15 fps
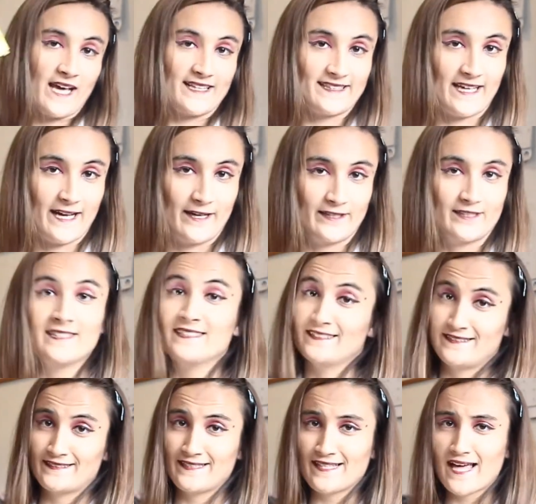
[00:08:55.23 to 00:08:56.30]
there.
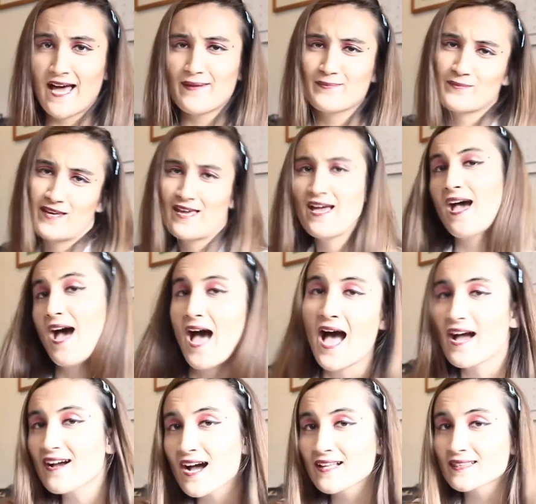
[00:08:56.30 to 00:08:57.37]
See that? I
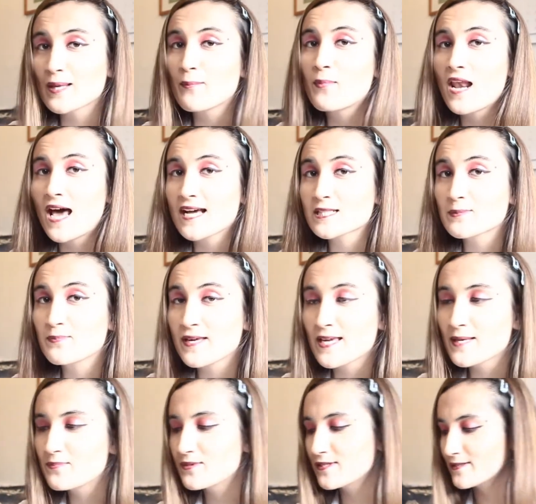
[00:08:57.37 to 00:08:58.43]
got the blush,
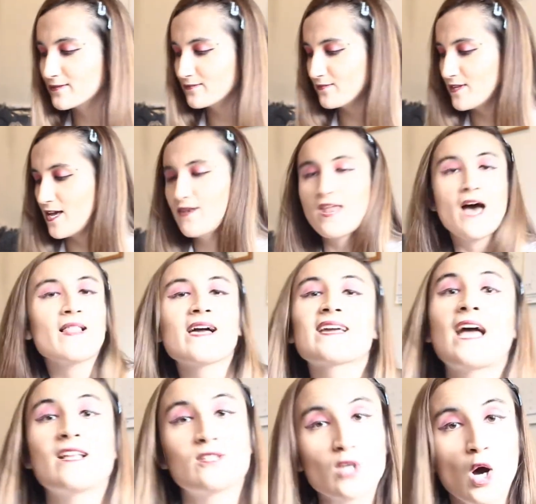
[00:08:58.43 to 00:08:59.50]
peeps. Not
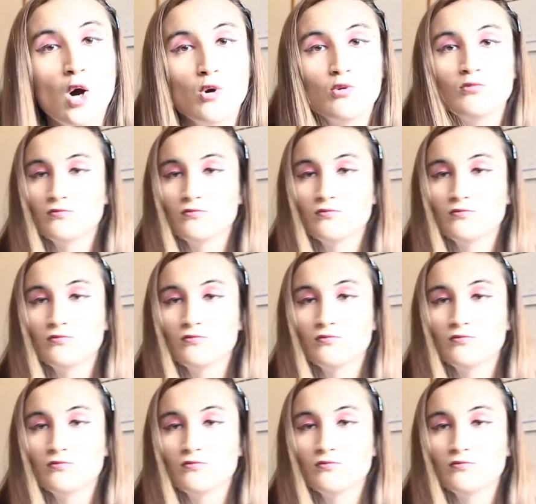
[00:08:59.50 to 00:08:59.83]
like I don't.